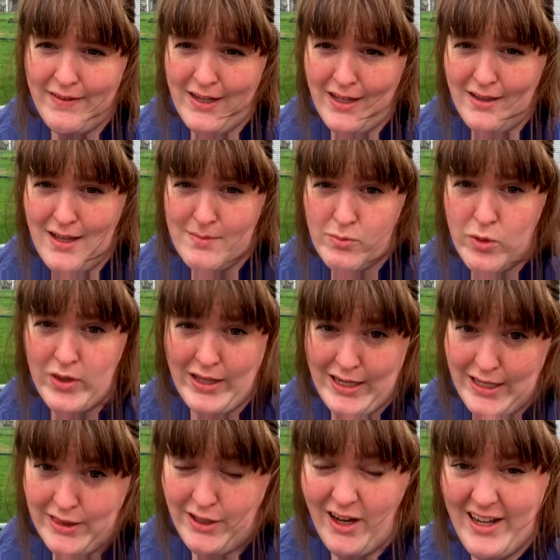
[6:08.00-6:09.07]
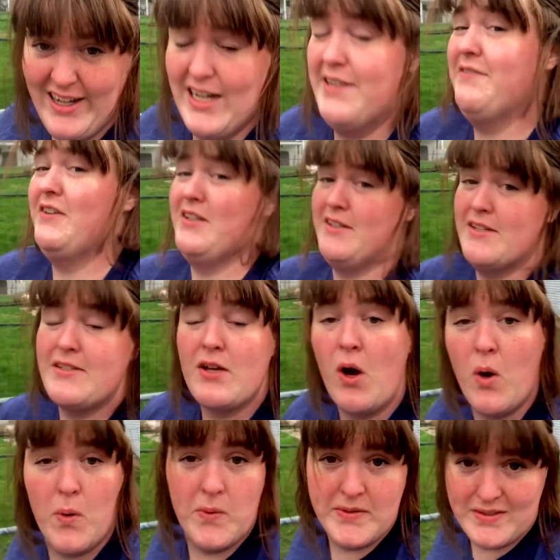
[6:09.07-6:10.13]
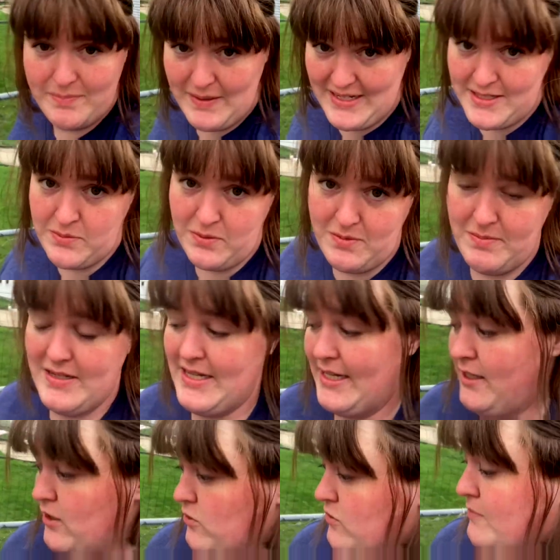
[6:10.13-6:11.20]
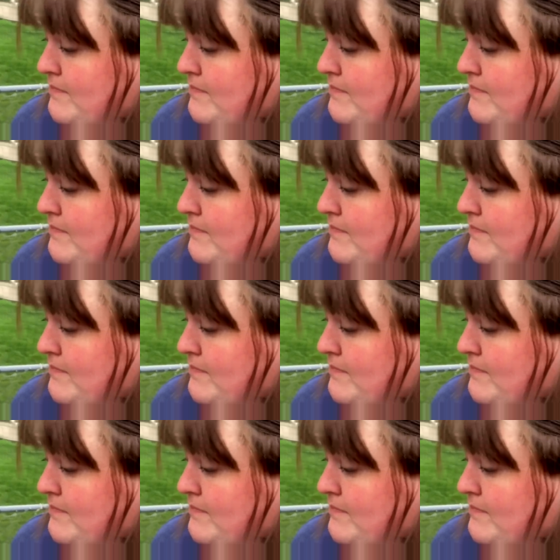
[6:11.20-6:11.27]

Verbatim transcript: a lot more than I thought and I filled this whole space with potatoes.